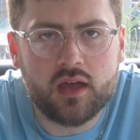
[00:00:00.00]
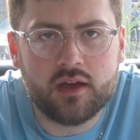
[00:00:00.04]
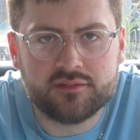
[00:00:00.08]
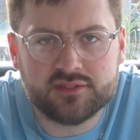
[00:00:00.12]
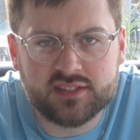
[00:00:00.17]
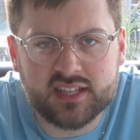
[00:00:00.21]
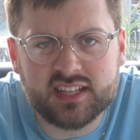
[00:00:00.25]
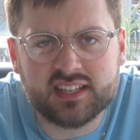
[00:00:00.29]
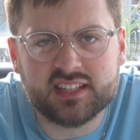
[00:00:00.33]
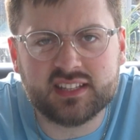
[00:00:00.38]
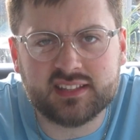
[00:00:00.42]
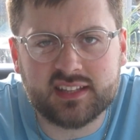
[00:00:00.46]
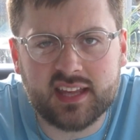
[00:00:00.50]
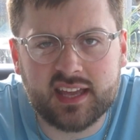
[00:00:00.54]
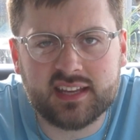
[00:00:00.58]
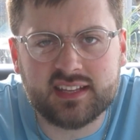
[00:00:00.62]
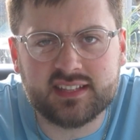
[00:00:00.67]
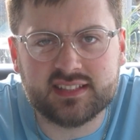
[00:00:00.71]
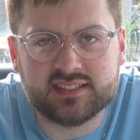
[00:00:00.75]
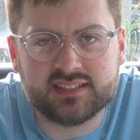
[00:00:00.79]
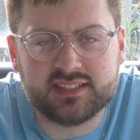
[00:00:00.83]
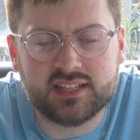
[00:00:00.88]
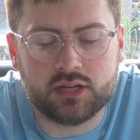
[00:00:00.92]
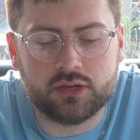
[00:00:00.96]
taken a day
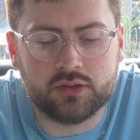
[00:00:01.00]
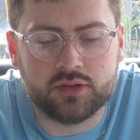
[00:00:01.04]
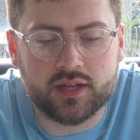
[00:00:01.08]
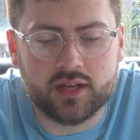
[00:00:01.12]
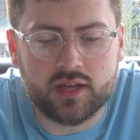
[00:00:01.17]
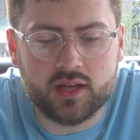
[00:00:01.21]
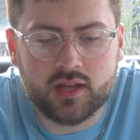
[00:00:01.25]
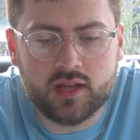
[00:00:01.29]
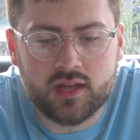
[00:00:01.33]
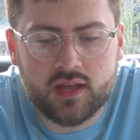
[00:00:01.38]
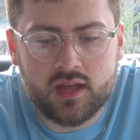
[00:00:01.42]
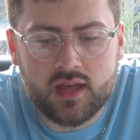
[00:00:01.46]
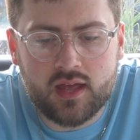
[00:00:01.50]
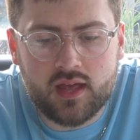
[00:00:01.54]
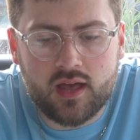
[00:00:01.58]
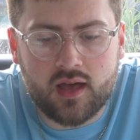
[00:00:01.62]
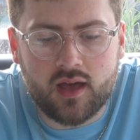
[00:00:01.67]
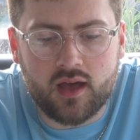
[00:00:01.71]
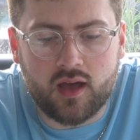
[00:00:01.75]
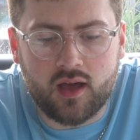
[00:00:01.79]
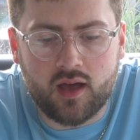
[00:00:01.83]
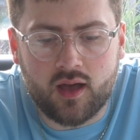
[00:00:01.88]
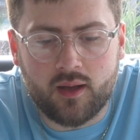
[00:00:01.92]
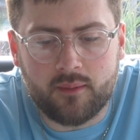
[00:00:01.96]
to sit on it.
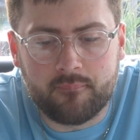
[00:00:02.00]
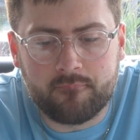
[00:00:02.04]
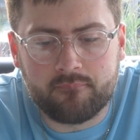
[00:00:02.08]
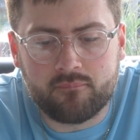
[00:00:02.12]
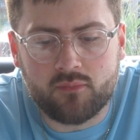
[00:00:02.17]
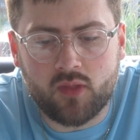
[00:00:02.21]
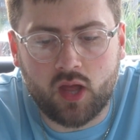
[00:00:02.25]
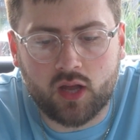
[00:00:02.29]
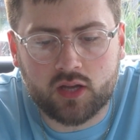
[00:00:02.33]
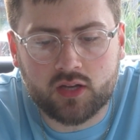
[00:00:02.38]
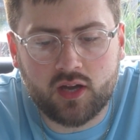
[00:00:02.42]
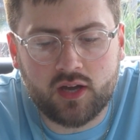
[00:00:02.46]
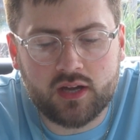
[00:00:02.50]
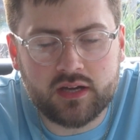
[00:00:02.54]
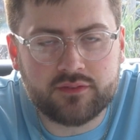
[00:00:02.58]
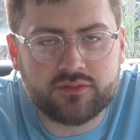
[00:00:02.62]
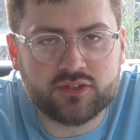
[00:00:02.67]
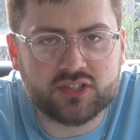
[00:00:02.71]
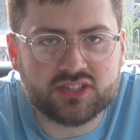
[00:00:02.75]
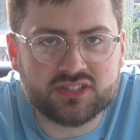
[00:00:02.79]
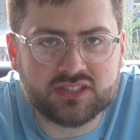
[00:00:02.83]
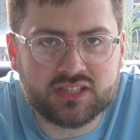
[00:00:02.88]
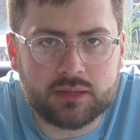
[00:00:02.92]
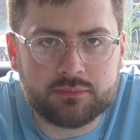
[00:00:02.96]
I kind of
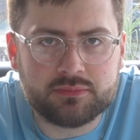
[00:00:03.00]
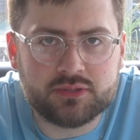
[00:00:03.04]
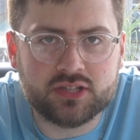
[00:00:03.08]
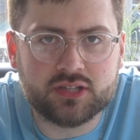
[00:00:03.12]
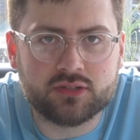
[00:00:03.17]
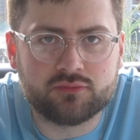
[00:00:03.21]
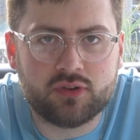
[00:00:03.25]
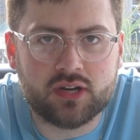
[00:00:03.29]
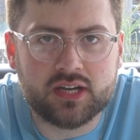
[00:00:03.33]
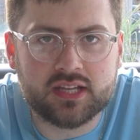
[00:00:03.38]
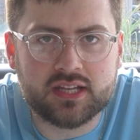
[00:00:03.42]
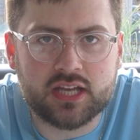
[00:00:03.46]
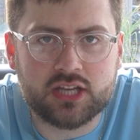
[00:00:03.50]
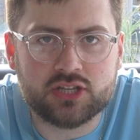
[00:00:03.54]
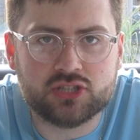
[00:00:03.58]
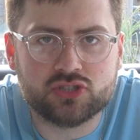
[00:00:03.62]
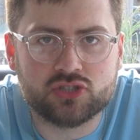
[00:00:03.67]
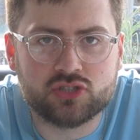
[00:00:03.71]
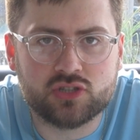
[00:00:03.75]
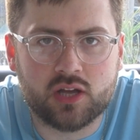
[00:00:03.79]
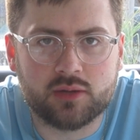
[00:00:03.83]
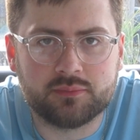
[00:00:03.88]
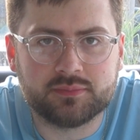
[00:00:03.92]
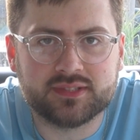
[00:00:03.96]
accepted the
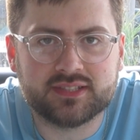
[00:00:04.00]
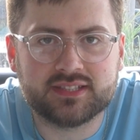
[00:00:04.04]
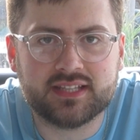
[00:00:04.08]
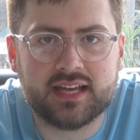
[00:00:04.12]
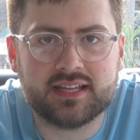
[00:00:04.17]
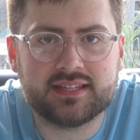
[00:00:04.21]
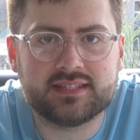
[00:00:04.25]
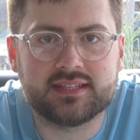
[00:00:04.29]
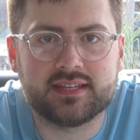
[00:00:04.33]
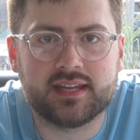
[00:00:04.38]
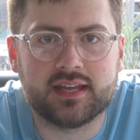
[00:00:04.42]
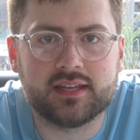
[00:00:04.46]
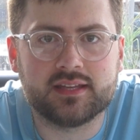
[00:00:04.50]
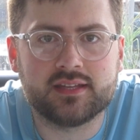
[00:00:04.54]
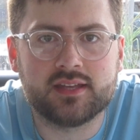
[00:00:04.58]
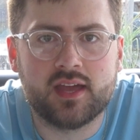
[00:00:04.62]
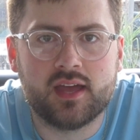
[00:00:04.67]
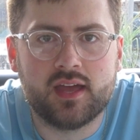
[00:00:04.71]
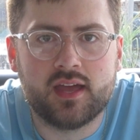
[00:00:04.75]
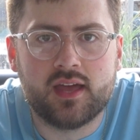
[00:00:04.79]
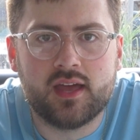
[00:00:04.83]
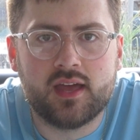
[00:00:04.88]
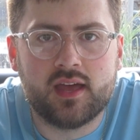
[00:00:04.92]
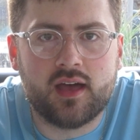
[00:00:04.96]
relegation come Saturday,
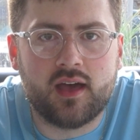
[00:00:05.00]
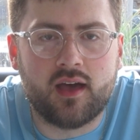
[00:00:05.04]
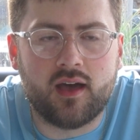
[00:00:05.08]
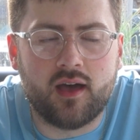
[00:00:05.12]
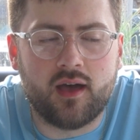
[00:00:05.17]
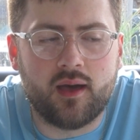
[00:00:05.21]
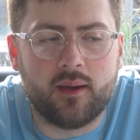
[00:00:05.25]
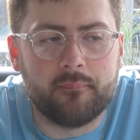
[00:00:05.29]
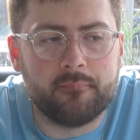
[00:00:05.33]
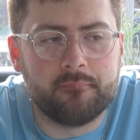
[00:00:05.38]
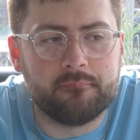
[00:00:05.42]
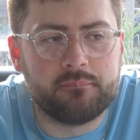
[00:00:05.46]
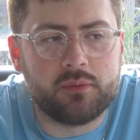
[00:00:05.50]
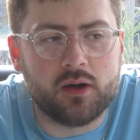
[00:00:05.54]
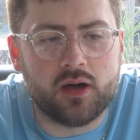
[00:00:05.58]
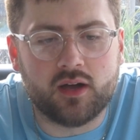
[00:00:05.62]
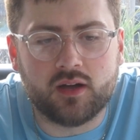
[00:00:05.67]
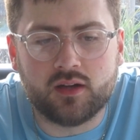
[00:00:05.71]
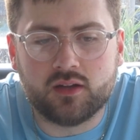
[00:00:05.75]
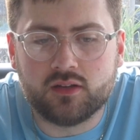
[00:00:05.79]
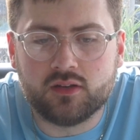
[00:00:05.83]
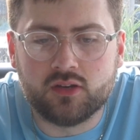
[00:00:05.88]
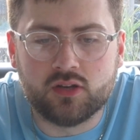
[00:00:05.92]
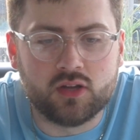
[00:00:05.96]

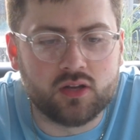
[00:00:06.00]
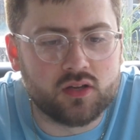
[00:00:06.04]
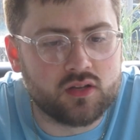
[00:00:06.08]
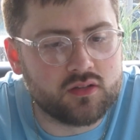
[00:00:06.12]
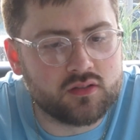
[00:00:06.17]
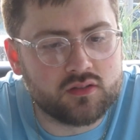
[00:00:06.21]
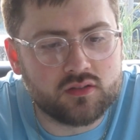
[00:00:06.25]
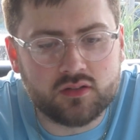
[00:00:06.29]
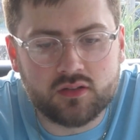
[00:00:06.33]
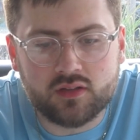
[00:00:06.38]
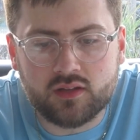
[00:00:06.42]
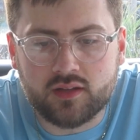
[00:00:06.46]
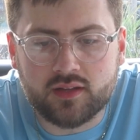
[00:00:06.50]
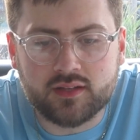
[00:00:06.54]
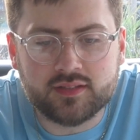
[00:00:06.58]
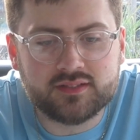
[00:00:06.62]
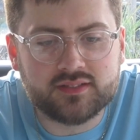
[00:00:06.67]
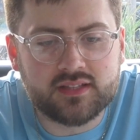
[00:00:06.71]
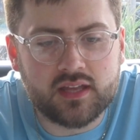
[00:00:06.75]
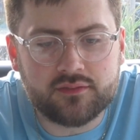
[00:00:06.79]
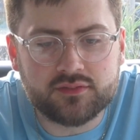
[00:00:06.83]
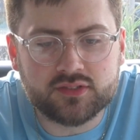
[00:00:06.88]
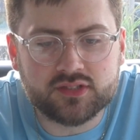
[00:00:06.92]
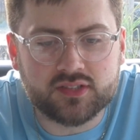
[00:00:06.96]
but look, it's
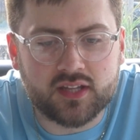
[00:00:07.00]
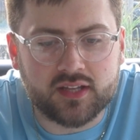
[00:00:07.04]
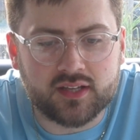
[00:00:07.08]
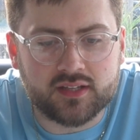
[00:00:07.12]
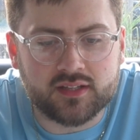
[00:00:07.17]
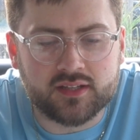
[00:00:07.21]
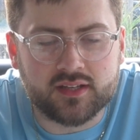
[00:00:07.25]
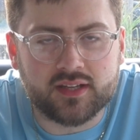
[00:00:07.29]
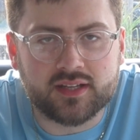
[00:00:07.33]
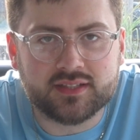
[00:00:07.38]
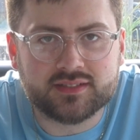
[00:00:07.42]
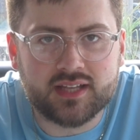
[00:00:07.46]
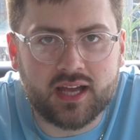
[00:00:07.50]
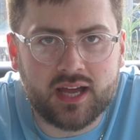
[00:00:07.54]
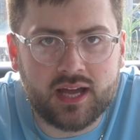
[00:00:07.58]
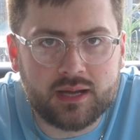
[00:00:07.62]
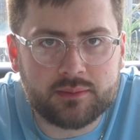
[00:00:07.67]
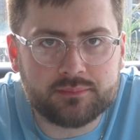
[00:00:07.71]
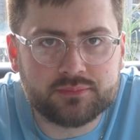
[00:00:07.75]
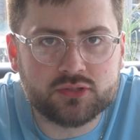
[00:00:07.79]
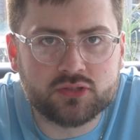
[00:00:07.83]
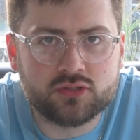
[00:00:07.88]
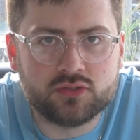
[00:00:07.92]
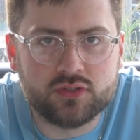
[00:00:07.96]
devastating. It's
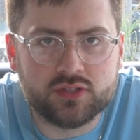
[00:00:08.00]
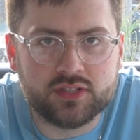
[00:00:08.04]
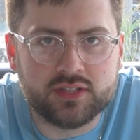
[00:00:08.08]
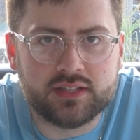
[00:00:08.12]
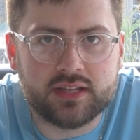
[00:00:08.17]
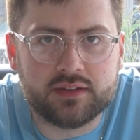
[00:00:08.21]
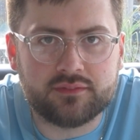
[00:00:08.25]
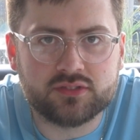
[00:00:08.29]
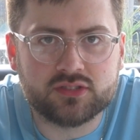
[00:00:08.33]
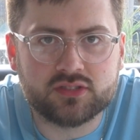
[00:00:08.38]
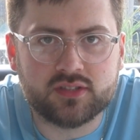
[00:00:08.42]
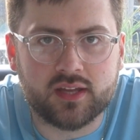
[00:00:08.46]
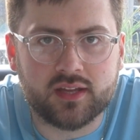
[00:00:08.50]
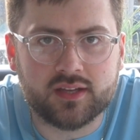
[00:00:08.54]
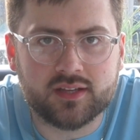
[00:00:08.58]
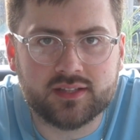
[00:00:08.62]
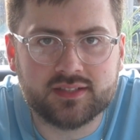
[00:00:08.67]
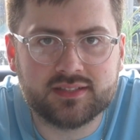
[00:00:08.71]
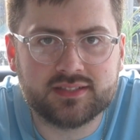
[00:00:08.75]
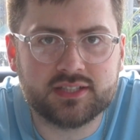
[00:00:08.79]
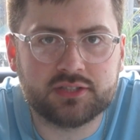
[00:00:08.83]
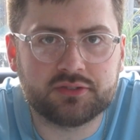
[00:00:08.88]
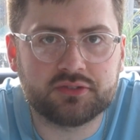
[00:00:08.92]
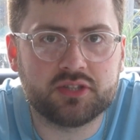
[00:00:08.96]
absolutely devastating
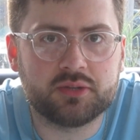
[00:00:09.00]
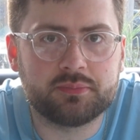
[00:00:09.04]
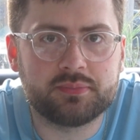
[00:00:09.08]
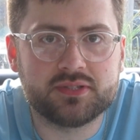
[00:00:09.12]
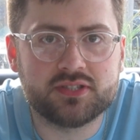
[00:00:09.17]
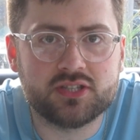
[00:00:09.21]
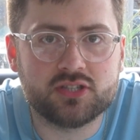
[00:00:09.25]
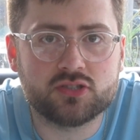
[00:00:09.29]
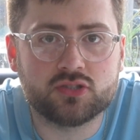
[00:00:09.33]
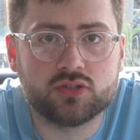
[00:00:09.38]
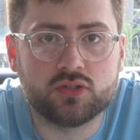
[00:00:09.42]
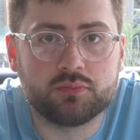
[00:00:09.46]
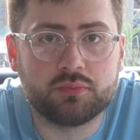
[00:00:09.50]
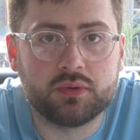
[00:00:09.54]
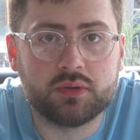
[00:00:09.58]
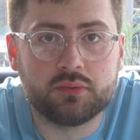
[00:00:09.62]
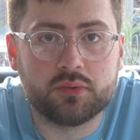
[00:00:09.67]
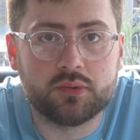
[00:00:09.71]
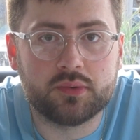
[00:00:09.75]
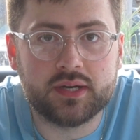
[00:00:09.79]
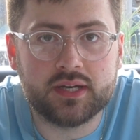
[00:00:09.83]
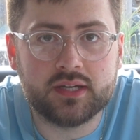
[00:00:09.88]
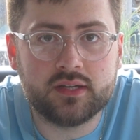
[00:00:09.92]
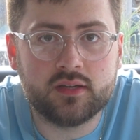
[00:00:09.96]
considering the position that we
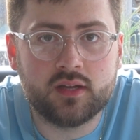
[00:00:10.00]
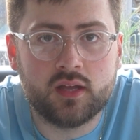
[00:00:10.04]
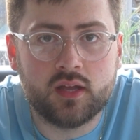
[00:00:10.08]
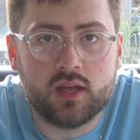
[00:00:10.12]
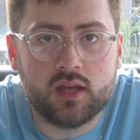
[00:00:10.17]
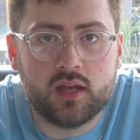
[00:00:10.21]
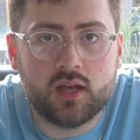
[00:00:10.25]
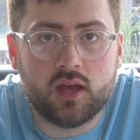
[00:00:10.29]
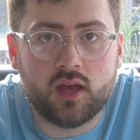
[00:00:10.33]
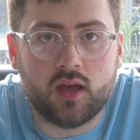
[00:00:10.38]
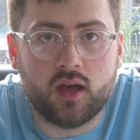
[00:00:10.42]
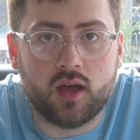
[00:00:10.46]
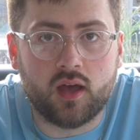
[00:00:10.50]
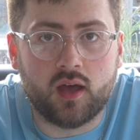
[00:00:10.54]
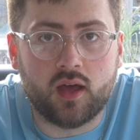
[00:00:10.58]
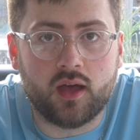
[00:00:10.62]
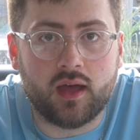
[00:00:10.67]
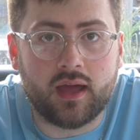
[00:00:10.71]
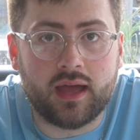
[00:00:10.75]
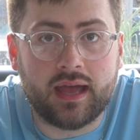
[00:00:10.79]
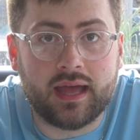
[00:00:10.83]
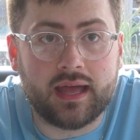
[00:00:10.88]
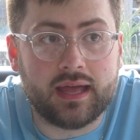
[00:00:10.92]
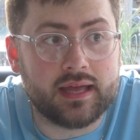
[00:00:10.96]
were in
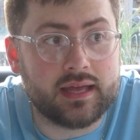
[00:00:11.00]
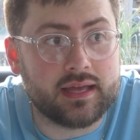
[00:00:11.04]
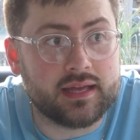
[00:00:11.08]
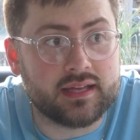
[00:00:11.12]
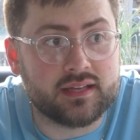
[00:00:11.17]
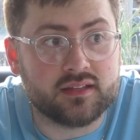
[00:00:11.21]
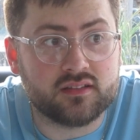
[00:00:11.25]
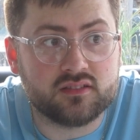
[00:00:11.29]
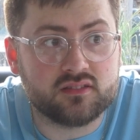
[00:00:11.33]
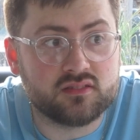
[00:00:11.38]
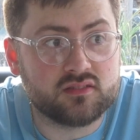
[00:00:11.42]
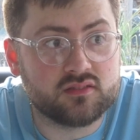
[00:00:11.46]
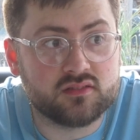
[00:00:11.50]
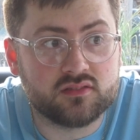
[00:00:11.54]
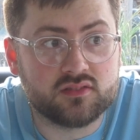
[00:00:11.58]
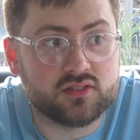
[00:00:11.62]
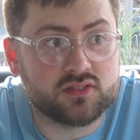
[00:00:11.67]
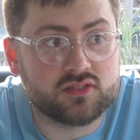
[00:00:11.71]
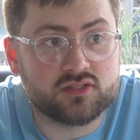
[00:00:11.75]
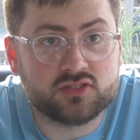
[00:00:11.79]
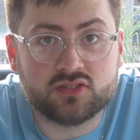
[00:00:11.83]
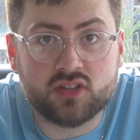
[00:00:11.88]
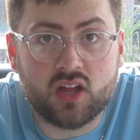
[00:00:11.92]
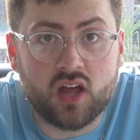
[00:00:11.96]
at
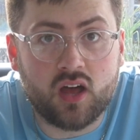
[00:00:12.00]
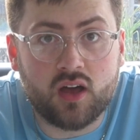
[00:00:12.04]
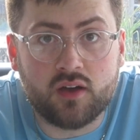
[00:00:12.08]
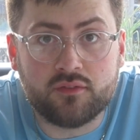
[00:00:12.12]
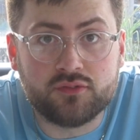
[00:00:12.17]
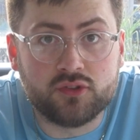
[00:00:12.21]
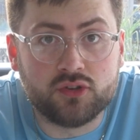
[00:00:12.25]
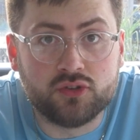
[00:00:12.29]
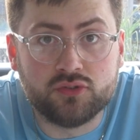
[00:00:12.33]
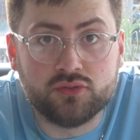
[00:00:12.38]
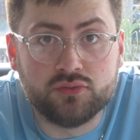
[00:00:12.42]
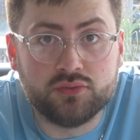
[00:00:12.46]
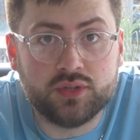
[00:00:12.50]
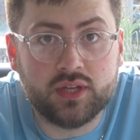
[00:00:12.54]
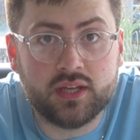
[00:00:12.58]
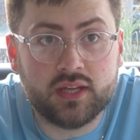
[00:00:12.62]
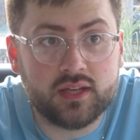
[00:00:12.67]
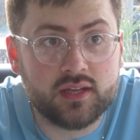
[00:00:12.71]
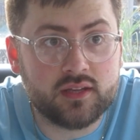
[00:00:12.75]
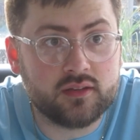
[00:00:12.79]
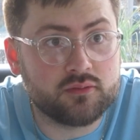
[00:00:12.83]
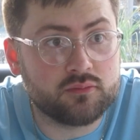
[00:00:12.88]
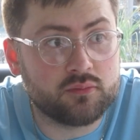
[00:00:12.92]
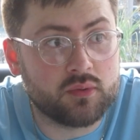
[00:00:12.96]
the start of the new
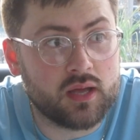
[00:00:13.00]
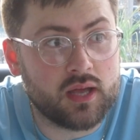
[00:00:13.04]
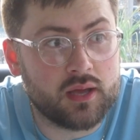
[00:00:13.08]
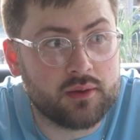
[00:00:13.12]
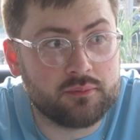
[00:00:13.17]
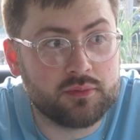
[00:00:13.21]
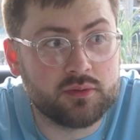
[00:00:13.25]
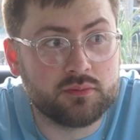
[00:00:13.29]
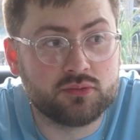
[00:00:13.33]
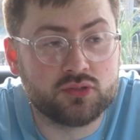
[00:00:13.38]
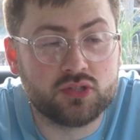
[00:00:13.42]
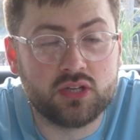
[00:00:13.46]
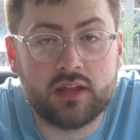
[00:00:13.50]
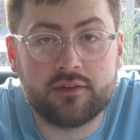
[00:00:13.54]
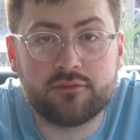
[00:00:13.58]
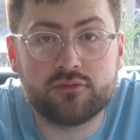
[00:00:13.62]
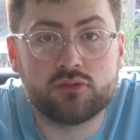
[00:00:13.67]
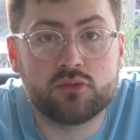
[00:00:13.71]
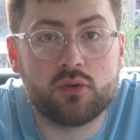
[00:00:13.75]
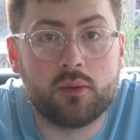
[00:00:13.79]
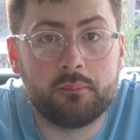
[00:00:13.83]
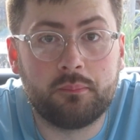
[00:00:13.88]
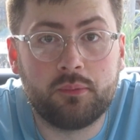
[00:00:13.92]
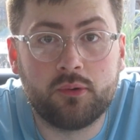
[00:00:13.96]
year, where we would
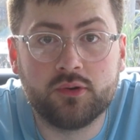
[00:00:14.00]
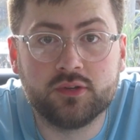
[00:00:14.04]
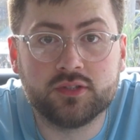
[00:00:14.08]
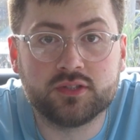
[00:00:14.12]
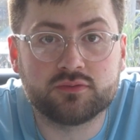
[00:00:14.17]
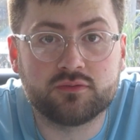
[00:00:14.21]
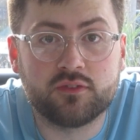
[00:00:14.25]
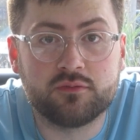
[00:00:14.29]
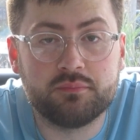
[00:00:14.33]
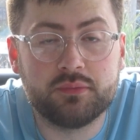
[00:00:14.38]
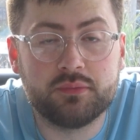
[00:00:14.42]
level on points with